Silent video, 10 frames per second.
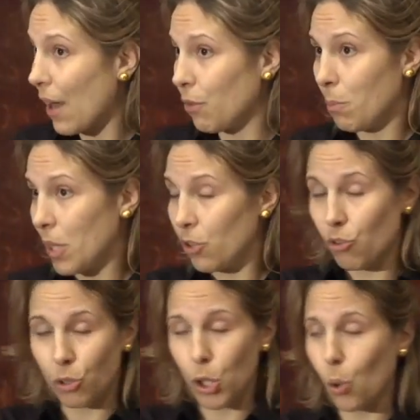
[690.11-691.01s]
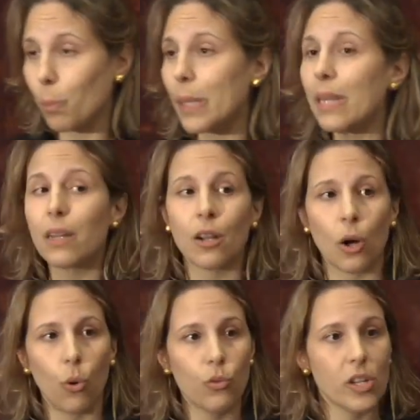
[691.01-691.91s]
having militarily completely
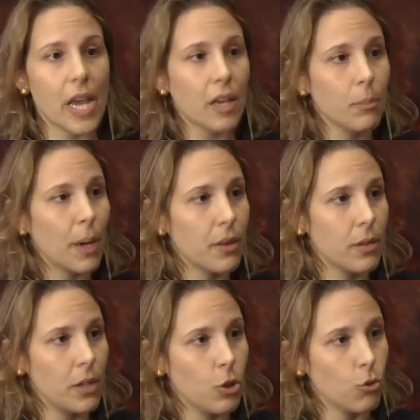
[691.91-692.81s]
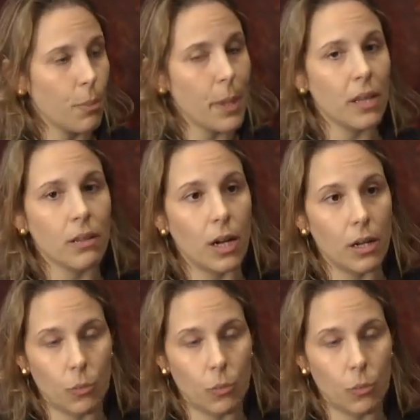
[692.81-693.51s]
overtaken by the European,